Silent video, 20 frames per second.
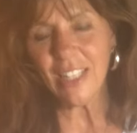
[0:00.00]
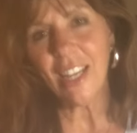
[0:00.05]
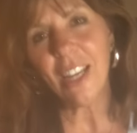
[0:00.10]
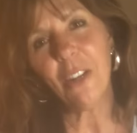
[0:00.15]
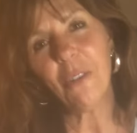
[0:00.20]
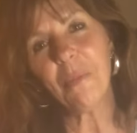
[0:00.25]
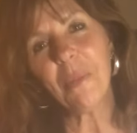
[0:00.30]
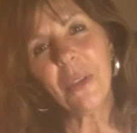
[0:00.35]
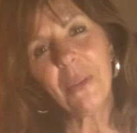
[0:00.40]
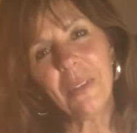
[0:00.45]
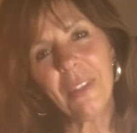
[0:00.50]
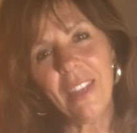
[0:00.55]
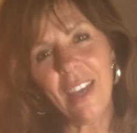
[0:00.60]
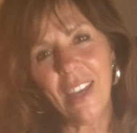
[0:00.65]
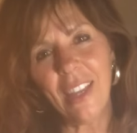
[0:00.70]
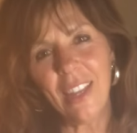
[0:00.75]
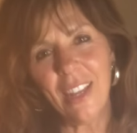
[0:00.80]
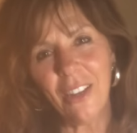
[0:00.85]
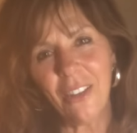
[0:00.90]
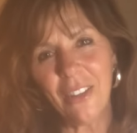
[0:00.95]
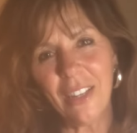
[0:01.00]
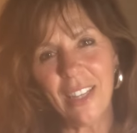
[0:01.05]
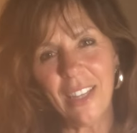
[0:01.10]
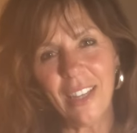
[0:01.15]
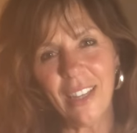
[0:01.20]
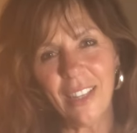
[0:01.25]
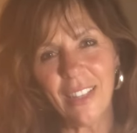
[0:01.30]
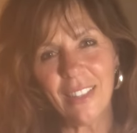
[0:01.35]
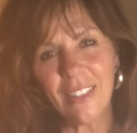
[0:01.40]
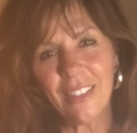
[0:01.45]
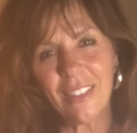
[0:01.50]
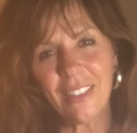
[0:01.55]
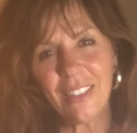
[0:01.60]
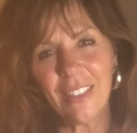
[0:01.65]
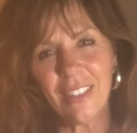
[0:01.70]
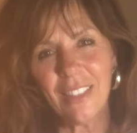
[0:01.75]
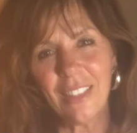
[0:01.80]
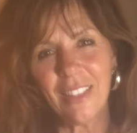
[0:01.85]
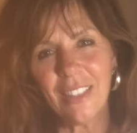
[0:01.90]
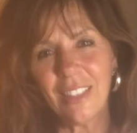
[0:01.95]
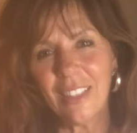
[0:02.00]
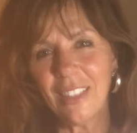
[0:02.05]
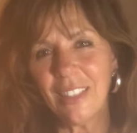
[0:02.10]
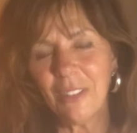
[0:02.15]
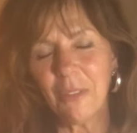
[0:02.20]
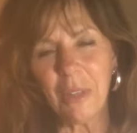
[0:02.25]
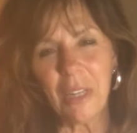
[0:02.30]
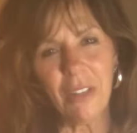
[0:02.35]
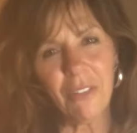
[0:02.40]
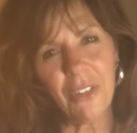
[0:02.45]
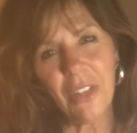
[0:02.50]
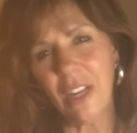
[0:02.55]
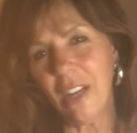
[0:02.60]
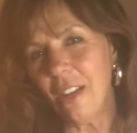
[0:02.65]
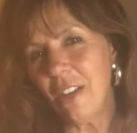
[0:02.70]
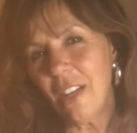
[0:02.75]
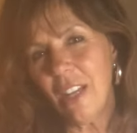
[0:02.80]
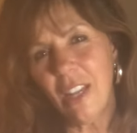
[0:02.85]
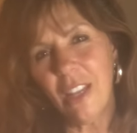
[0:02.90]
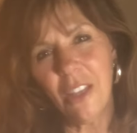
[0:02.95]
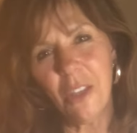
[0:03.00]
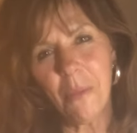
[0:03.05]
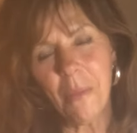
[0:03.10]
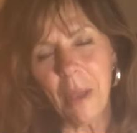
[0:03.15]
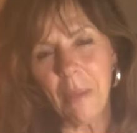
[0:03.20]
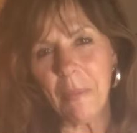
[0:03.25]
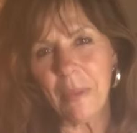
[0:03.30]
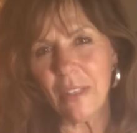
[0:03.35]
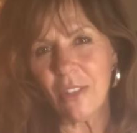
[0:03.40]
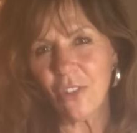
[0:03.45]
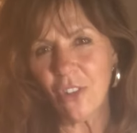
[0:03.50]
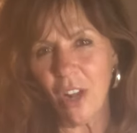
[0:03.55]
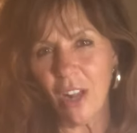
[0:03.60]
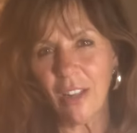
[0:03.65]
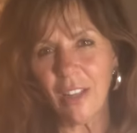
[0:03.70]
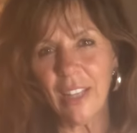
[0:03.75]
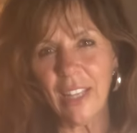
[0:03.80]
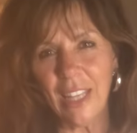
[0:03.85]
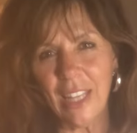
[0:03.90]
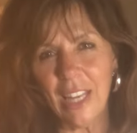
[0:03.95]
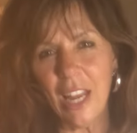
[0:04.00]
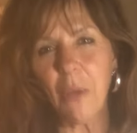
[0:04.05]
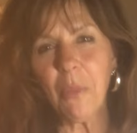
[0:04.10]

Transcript: to help you in that area, whatever area you might be struggling in.